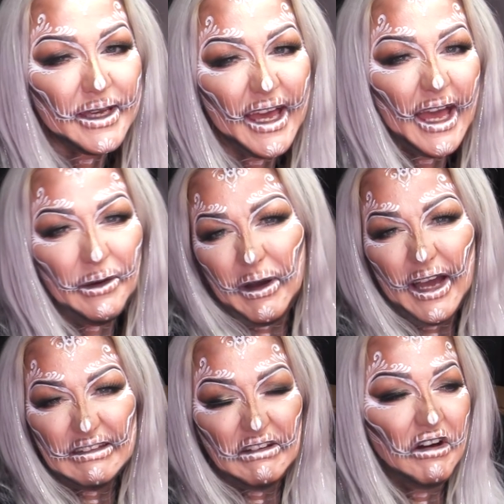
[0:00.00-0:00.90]
yeah,
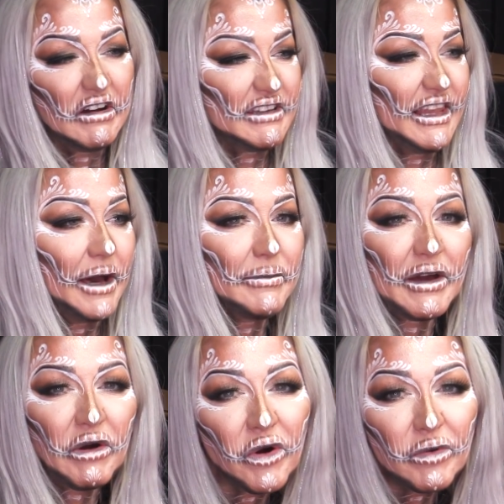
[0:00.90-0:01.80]
why not? Glam it
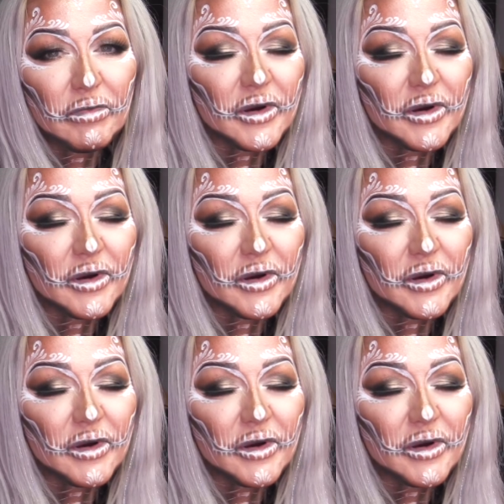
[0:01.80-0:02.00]
up.